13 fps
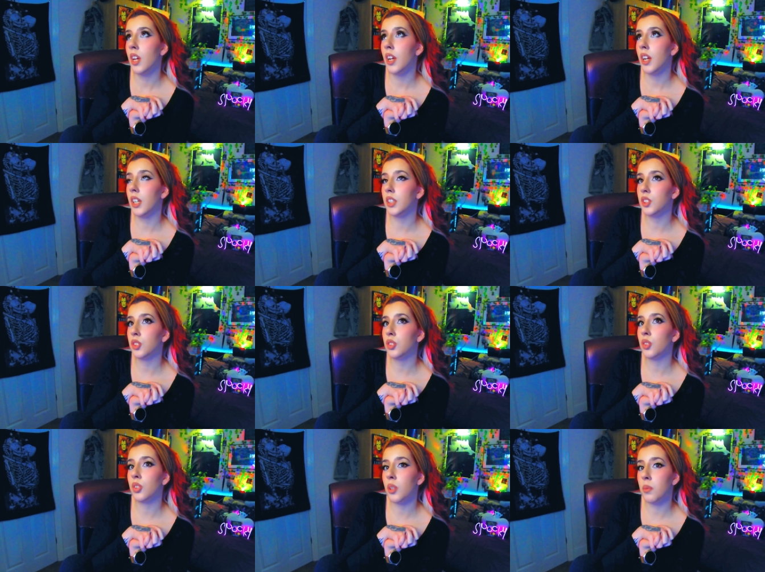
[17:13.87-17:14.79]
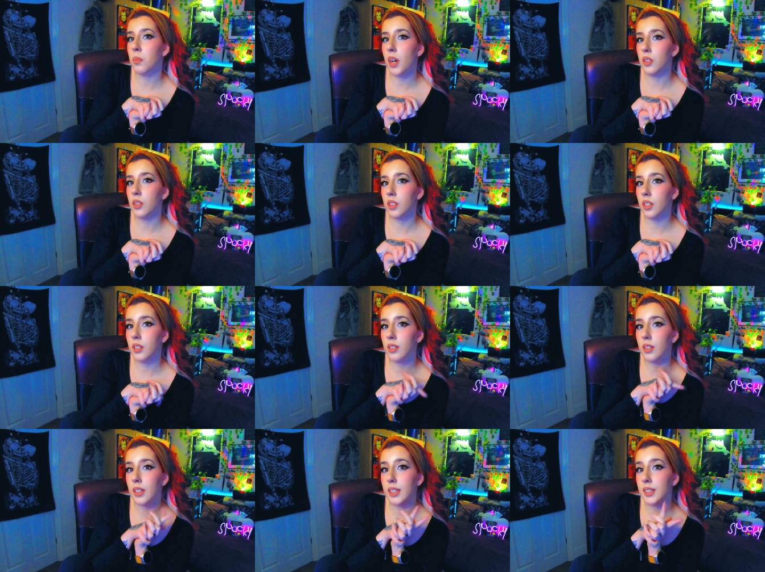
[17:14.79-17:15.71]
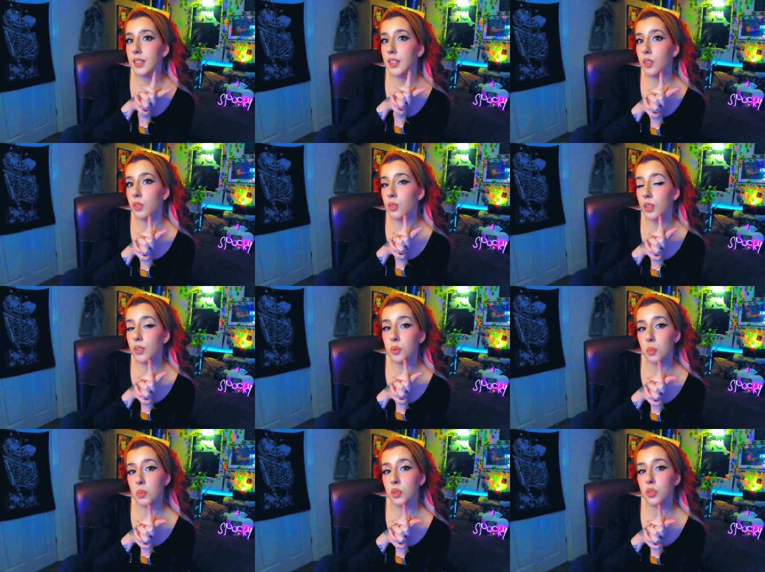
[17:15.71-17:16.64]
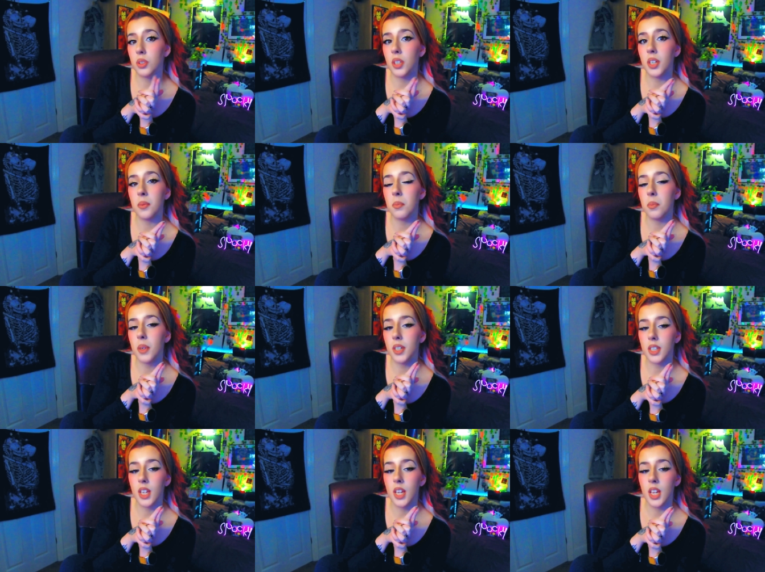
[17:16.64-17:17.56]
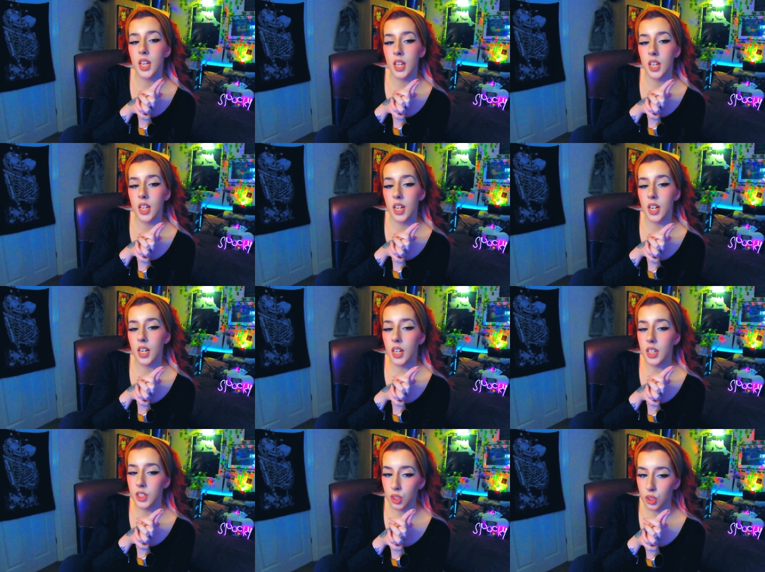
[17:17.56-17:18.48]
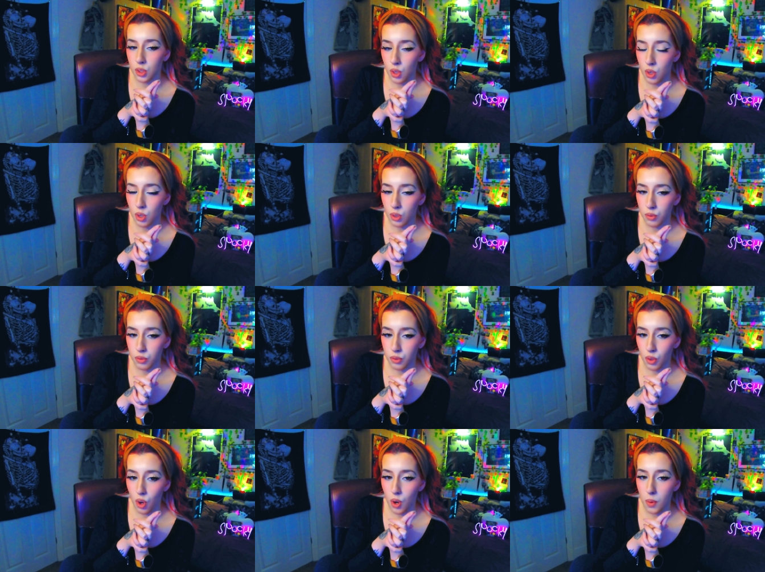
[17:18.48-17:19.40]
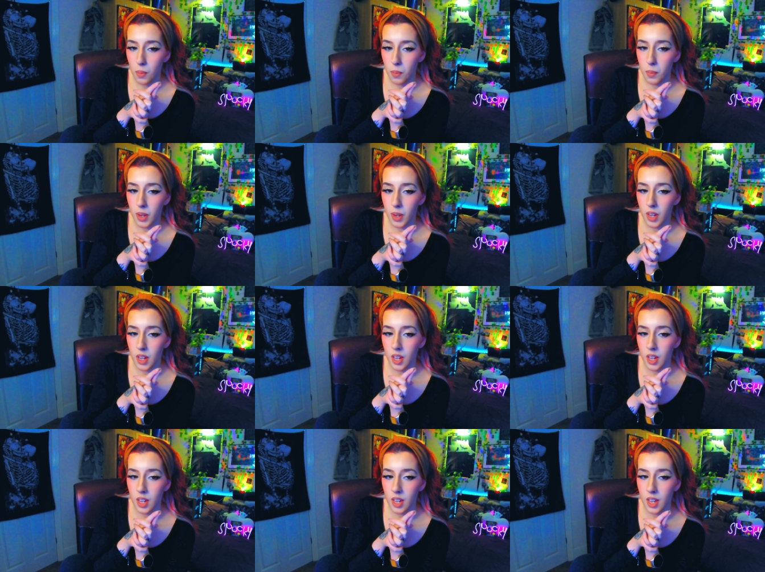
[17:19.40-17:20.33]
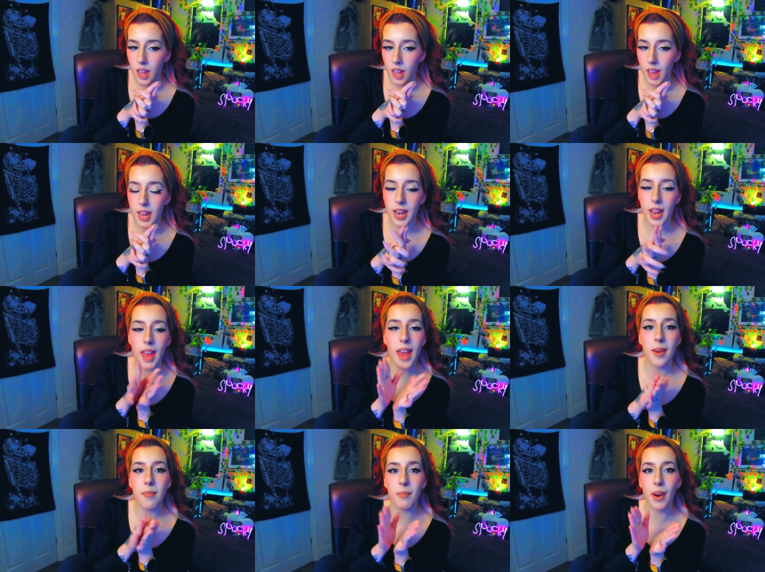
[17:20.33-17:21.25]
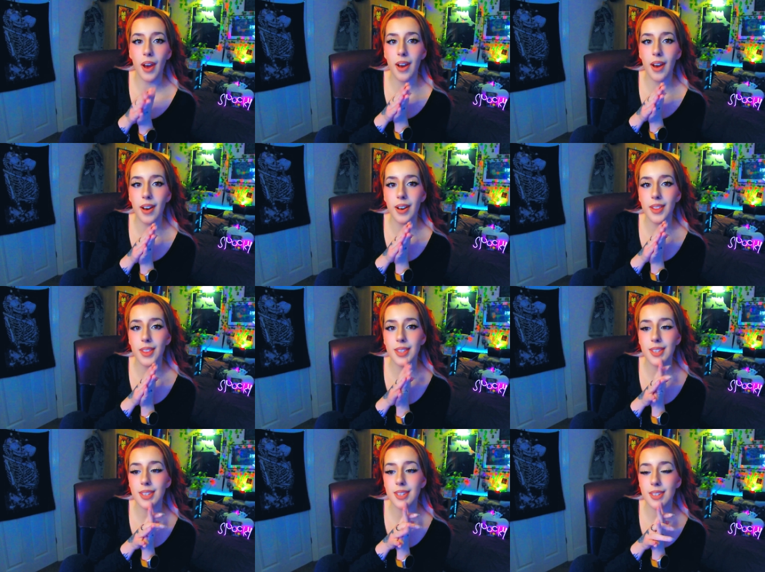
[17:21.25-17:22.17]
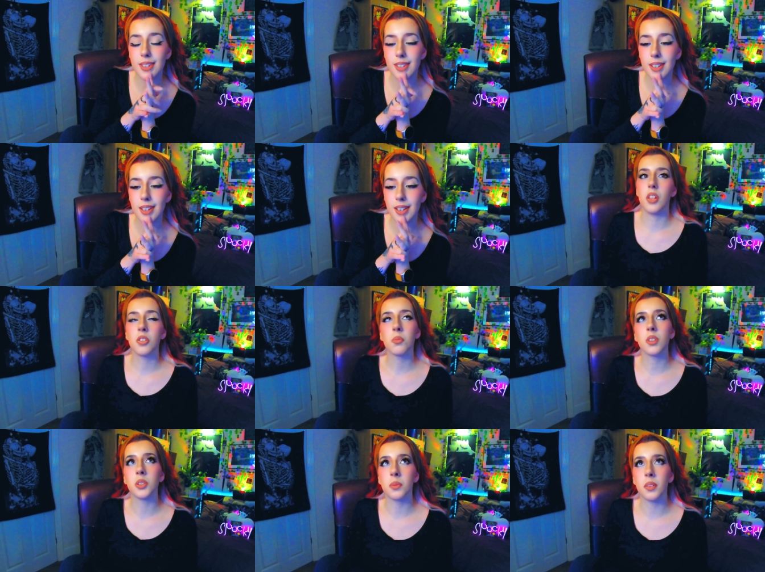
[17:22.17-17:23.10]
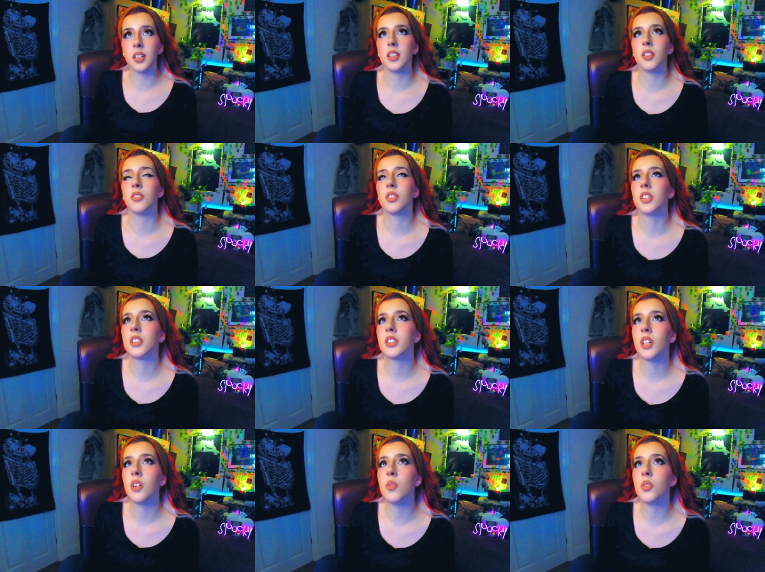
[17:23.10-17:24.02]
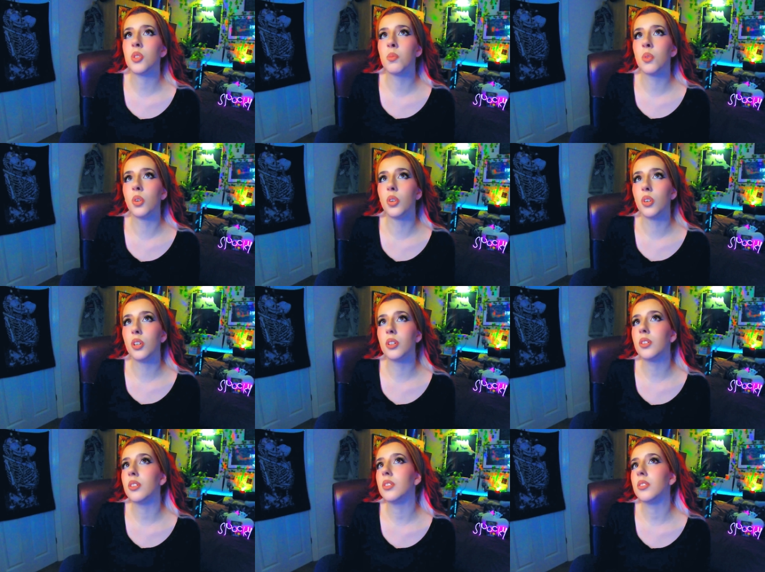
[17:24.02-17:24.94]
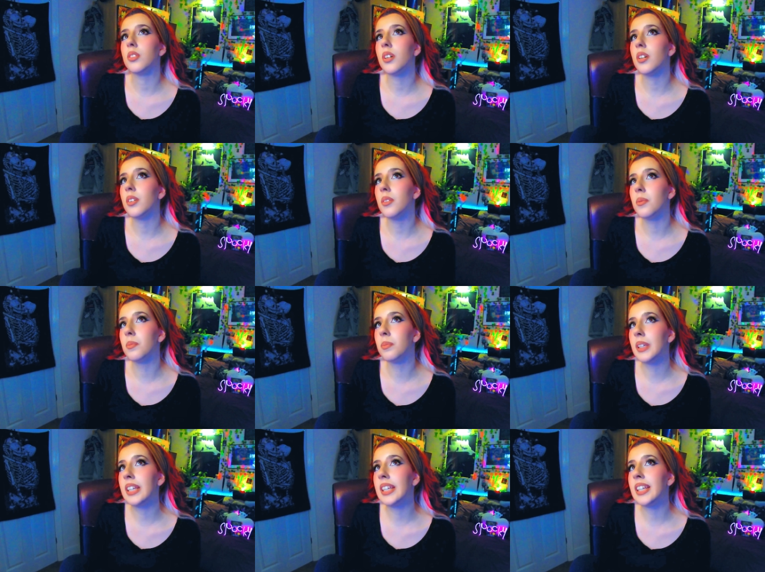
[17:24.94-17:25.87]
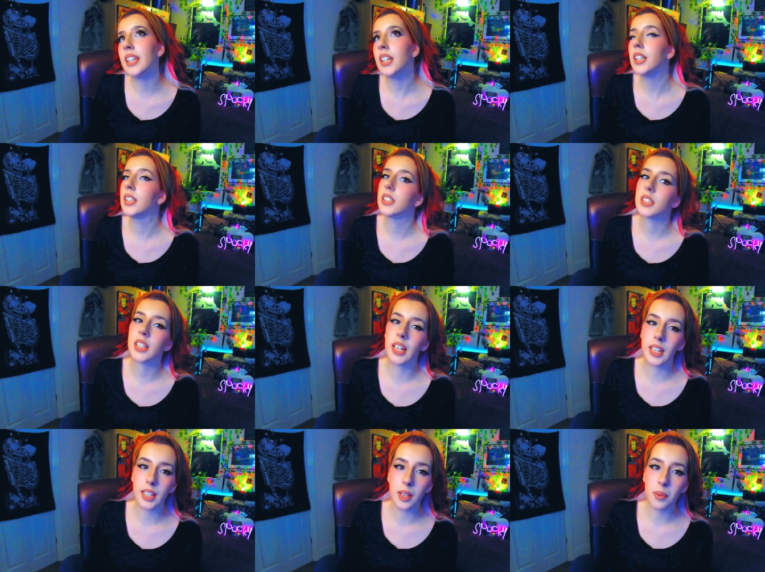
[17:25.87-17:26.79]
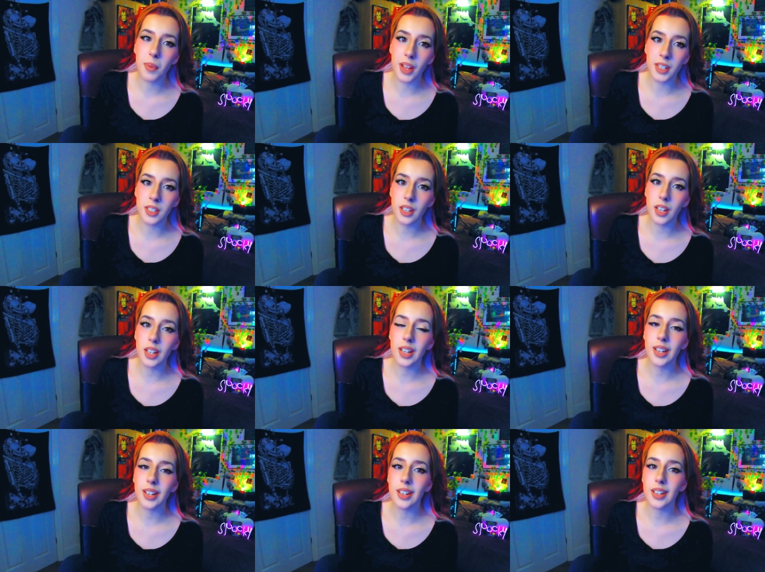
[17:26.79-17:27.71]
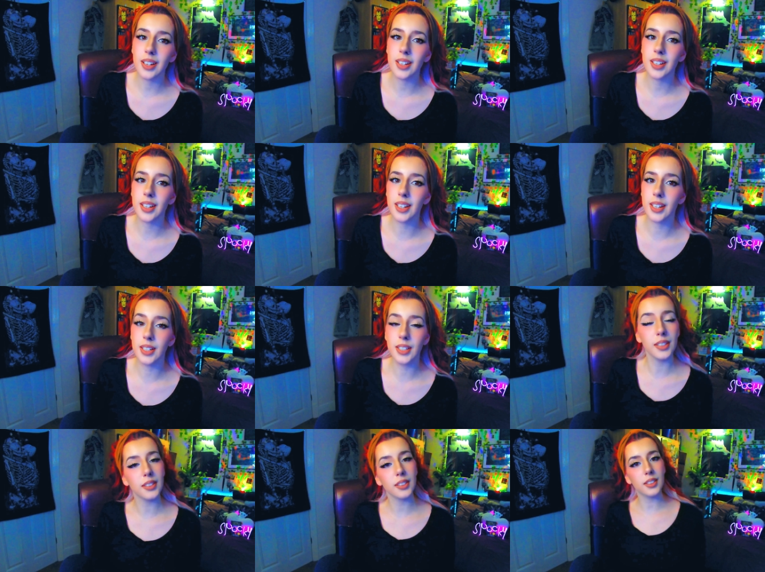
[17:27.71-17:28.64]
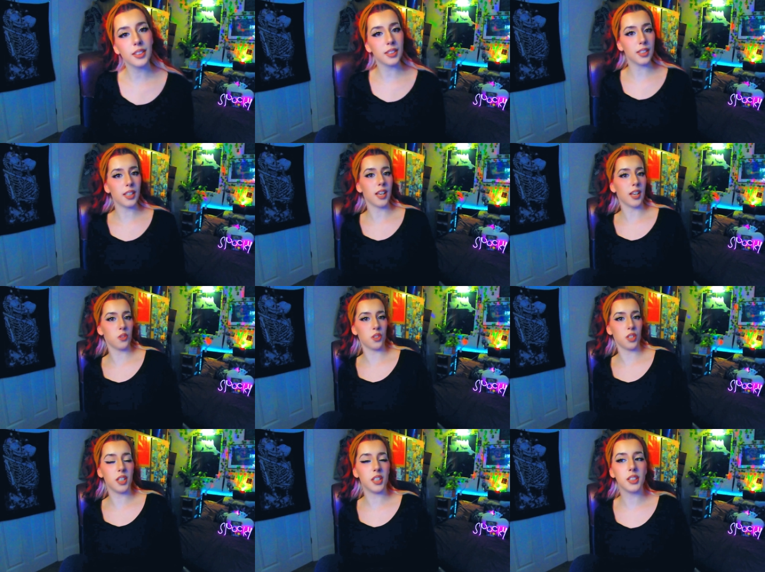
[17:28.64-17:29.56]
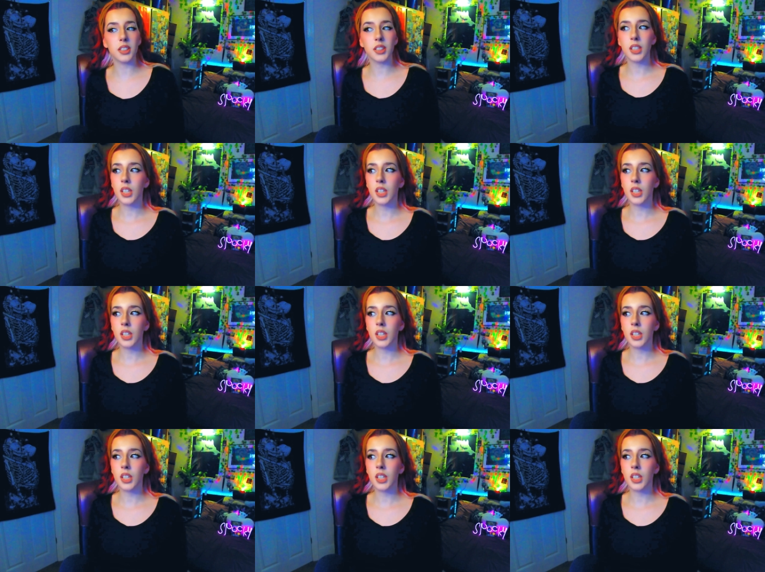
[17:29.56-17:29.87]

let's talk about like i said i don't have too to time but let's talk from an empath's perspective because that was more me understanding amanda and see how she is